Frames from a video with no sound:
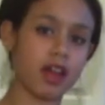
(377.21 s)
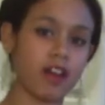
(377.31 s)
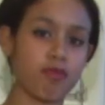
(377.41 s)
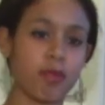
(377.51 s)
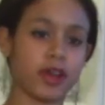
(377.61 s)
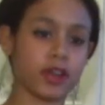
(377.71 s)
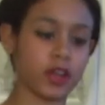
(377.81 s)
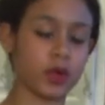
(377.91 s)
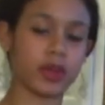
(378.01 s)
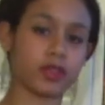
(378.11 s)
of butter
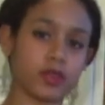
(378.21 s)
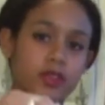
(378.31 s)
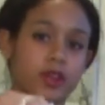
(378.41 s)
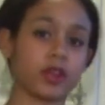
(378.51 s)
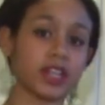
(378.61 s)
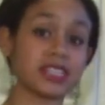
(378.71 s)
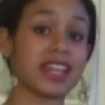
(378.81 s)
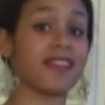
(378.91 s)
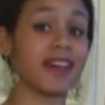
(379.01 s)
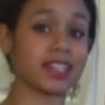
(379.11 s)
going through the crust,
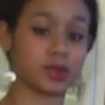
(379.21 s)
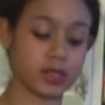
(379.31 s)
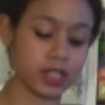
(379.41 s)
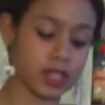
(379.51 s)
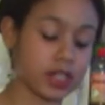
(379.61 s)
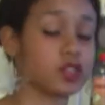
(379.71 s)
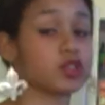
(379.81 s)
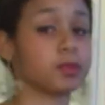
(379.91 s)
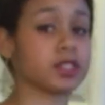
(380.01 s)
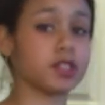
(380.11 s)
and that's what's going to
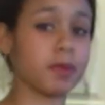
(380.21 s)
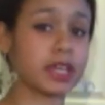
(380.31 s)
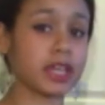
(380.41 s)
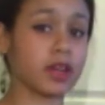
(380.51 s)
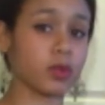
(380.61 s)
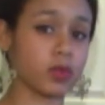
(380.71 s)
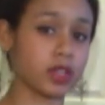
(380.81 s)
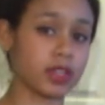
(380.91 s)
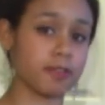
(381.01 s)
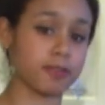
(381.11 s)
contribute to making it
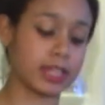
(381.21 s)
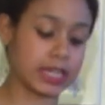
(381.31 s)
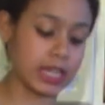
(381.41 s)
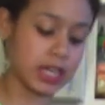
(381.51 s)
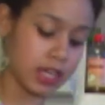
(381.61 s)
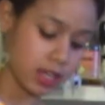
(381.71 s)
really flaky.